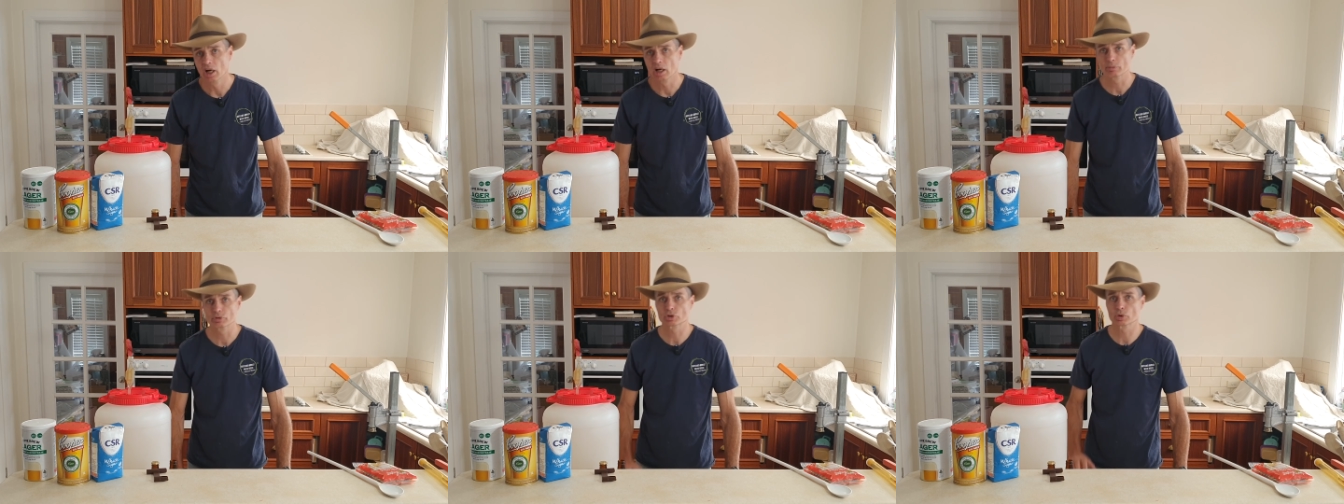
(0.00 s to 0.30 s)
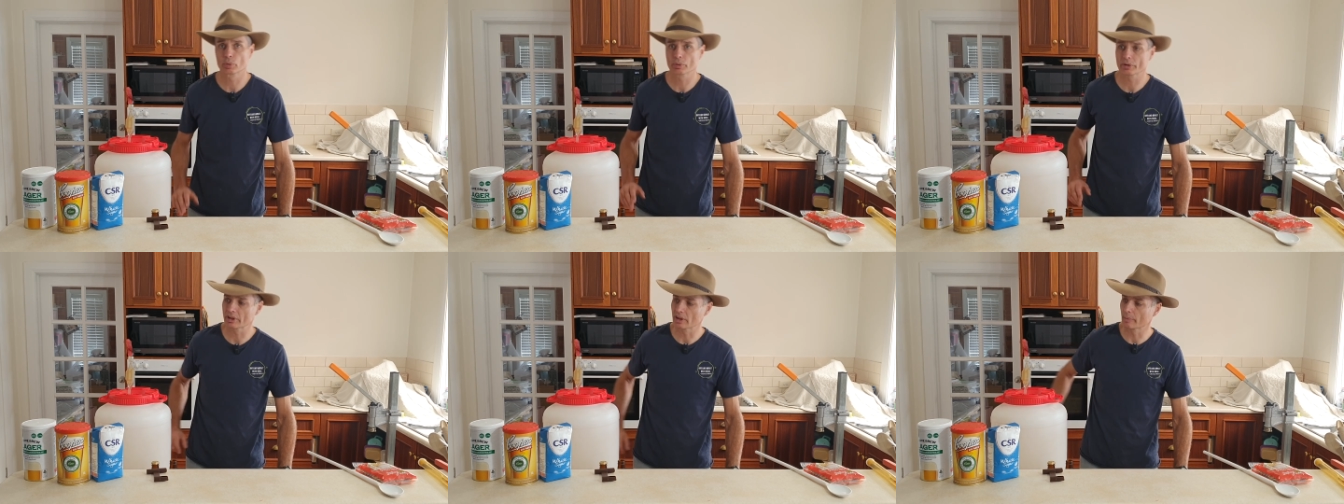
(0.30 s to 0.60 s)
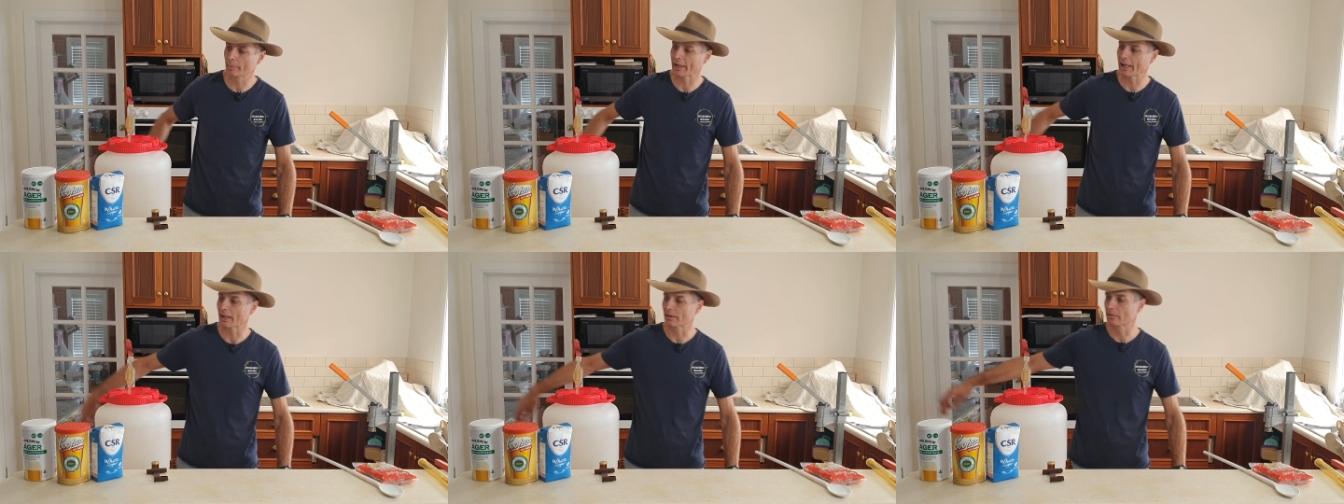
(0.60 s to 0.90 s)
I'm talking
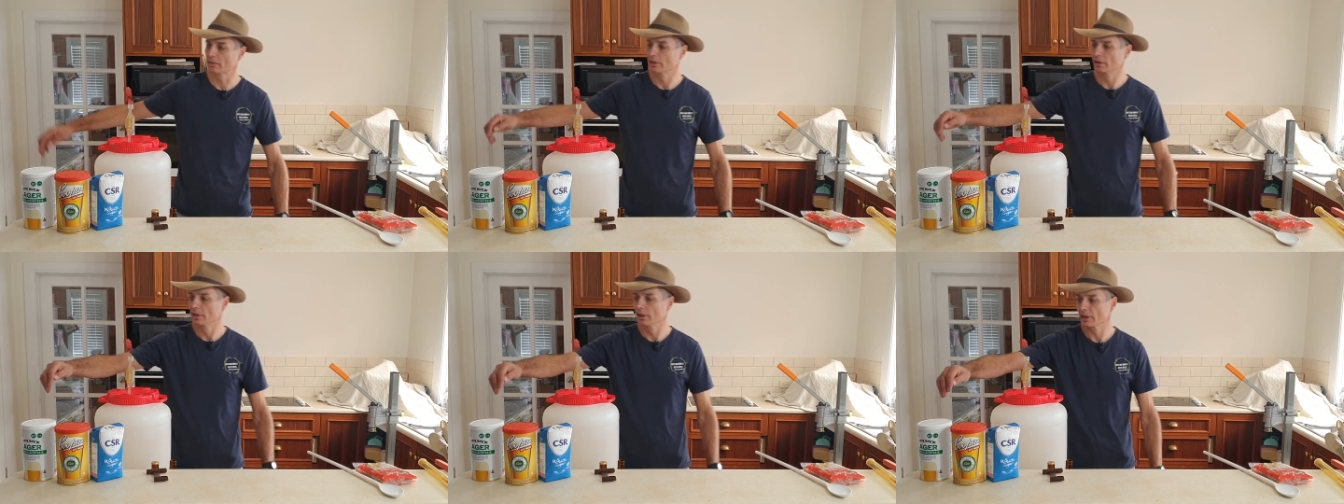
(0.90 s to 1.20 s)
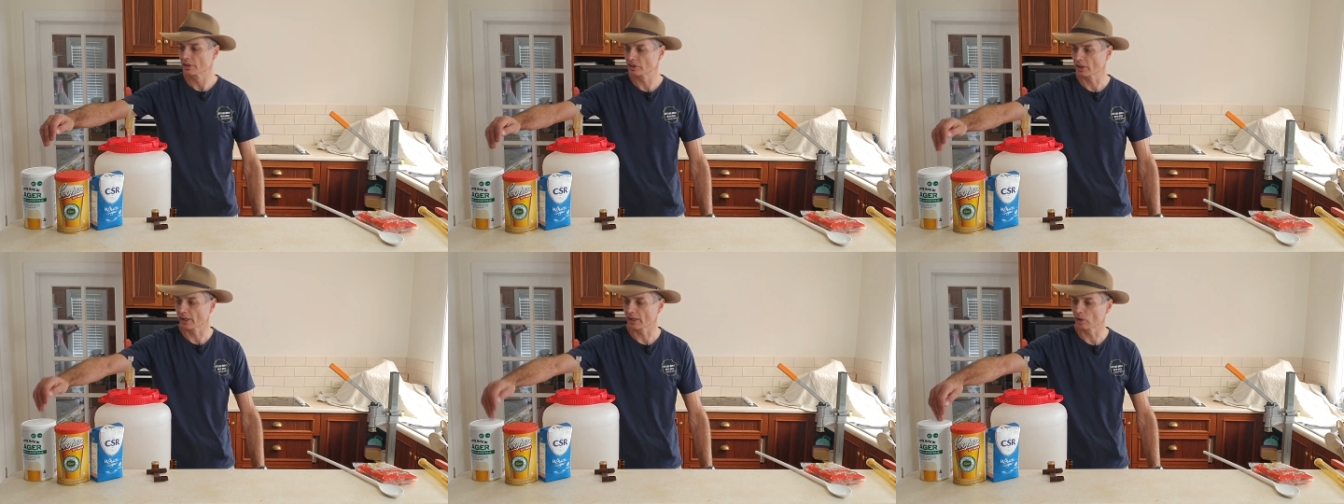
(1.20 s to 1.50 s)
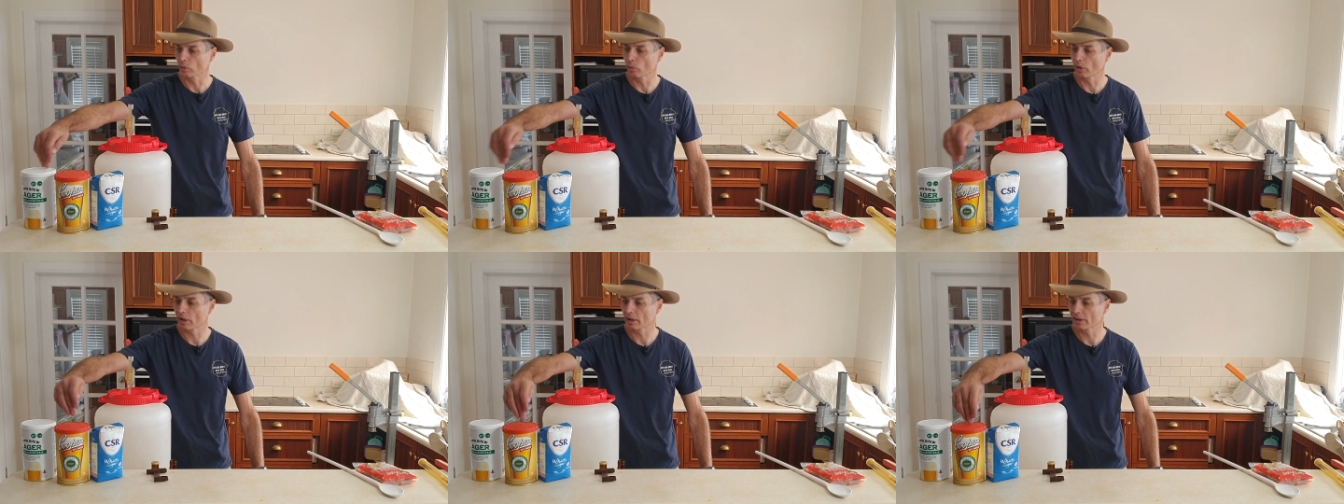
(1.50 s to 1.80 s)
about
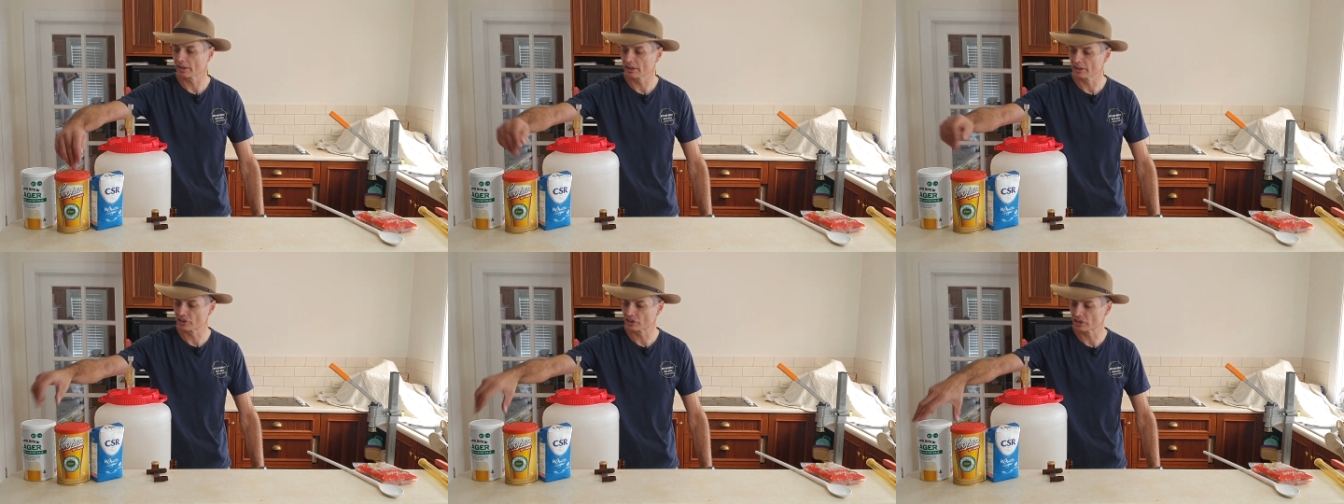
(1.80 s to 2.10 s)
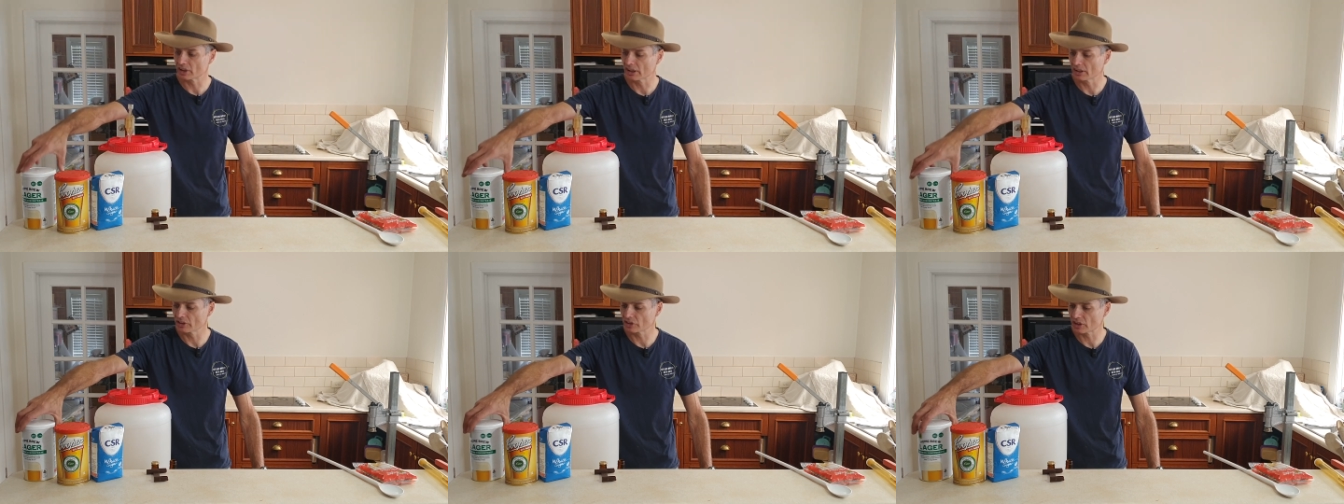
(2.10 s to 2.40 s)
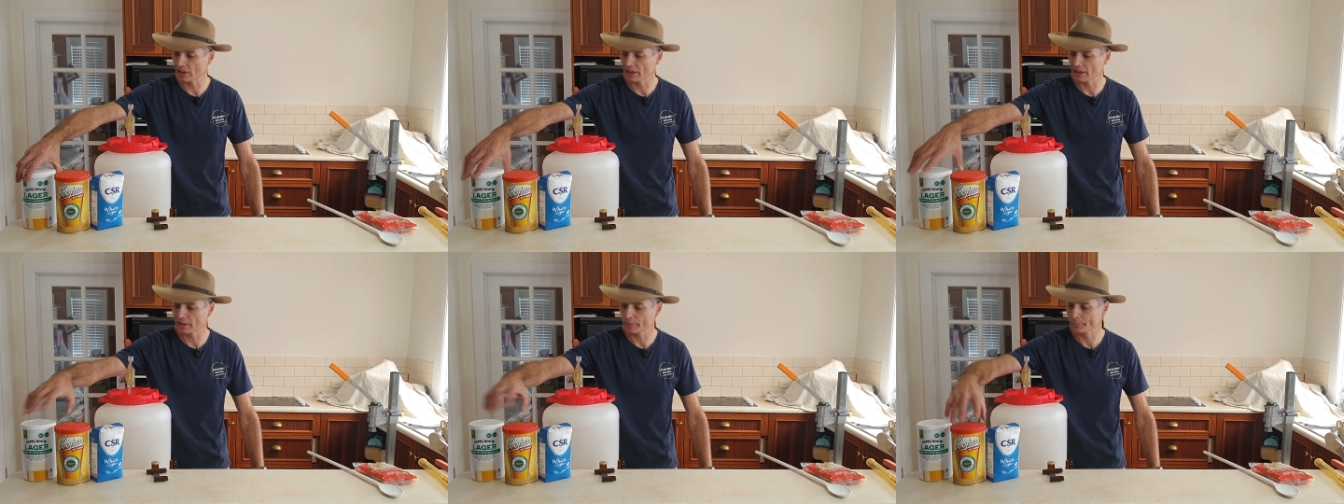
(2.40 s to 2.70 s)
taking one of these tins
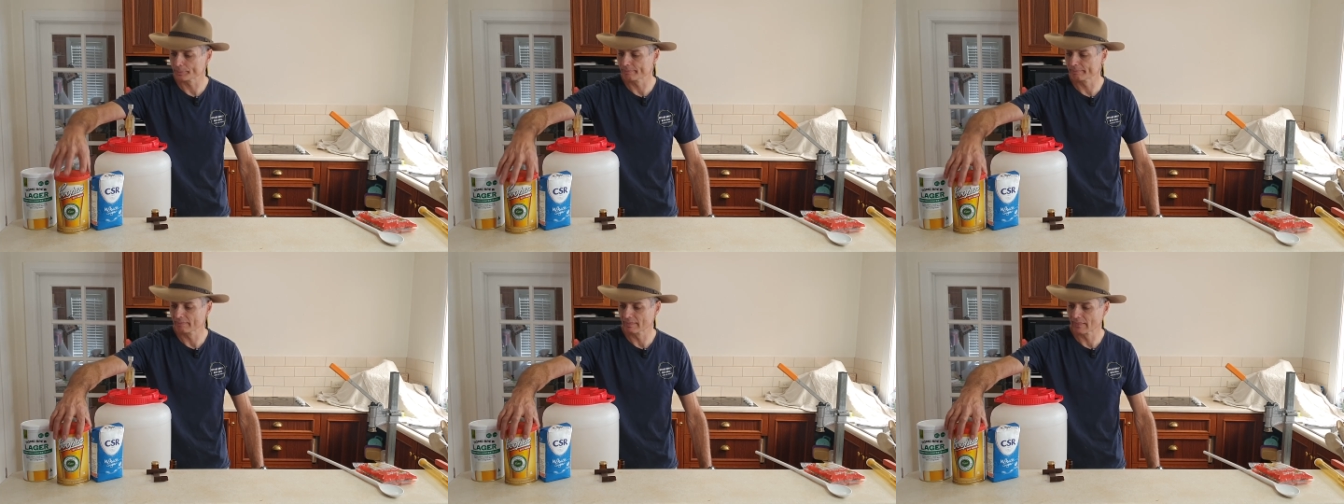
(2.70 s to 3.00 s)
here,